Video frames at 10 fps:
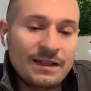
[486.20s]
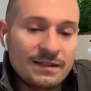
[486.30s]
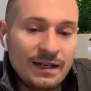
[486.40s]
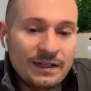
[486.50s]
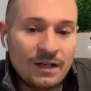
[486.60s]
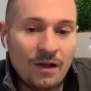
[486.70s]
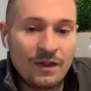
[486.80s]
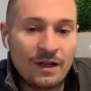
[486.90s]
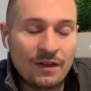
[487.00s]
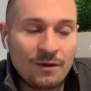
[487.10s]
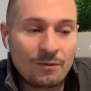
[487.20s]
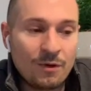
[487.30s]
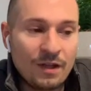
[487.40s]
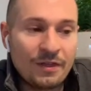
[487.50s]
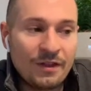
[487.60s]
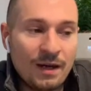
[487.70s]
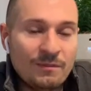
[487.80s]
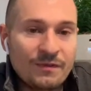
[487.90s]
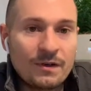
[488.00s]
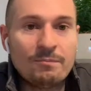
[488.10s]
the rule of
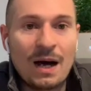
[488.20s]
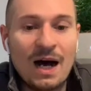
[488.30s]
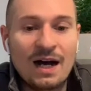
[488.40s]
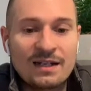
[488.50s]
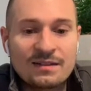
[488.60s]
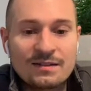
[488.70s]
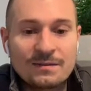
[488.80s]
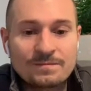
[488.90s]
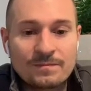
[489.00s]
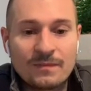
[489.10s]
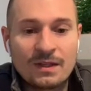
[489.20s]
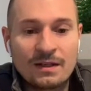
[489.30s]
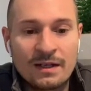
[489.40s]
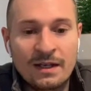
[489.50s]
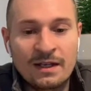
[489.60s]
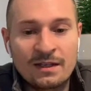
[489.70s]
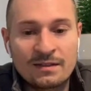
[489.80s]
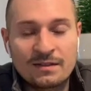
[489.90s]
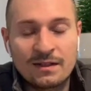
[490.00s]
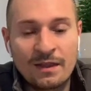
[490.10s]
thumb for bonds
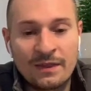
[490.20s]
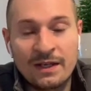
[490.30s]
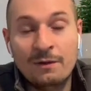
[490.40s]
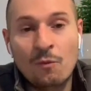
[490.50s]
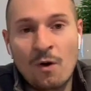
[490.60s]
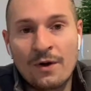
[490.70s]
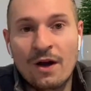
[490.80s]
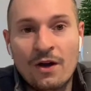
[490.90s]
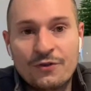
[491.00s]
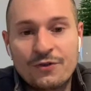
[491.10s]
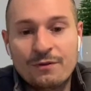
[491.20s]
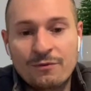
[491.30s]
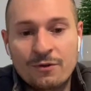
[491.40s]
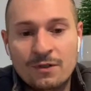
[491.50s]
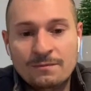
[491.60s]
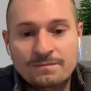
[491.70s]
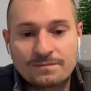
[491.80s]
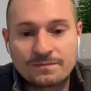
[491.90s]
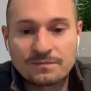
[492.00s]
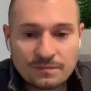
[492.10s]
is the 100 rule.
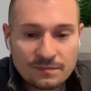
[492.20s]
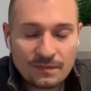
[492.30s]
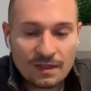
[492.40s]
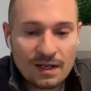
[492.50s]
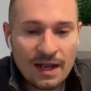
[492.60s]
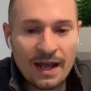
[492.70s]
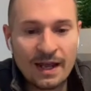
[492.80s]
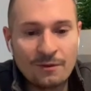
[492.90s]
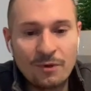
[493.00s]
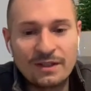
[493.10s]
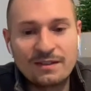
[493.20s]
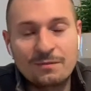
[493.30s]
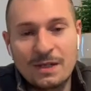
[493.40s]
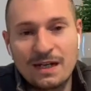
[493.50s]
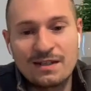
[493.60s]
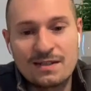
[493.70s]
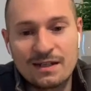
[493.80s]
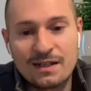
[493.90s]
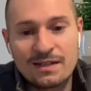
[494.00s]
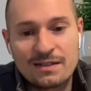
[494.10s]
And what this means
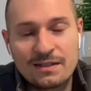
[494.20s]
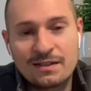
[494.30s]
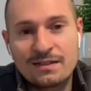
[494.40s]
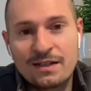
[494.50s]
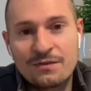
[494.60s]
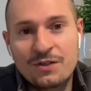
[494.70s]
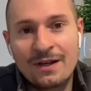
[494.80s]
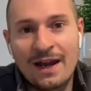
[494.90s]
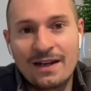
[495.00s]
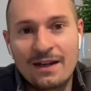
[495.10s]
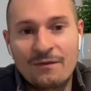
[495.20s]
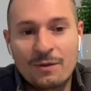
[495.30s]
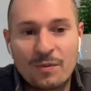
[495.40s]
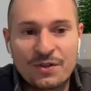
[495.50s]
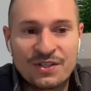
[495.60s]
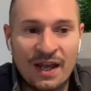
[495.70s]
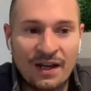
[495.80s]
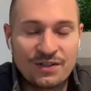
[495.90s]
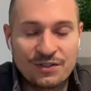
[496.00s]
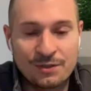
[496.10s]
is this gives you an idea of the
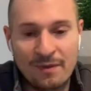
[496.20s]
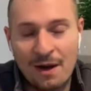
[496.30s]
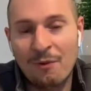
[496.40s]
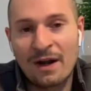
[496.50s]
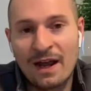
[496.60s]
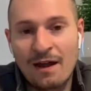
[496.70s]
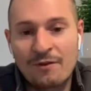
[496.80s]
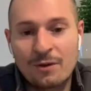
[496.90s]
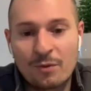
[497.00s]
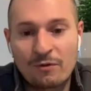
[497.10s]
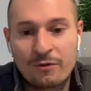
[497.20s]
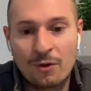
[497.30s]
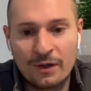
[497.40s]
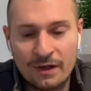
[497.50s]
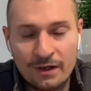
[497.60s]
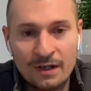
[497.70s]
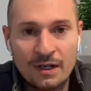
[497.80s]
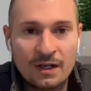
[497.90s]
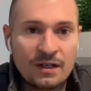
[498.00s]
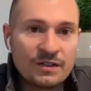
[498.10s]
percentages you might want to have in your portfolio.
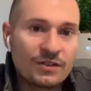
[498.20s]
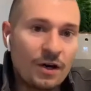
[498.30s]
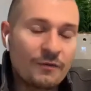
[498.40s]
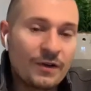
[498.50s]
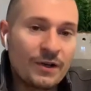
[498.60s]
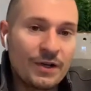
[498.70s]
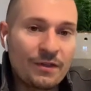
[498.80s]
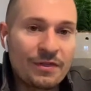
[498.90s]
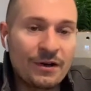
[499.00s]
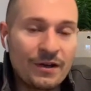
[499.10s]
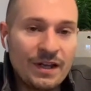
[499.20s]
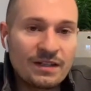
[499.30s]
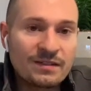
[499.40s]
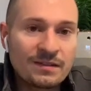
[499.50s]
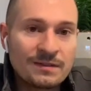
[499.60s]
So if you're in your 30s,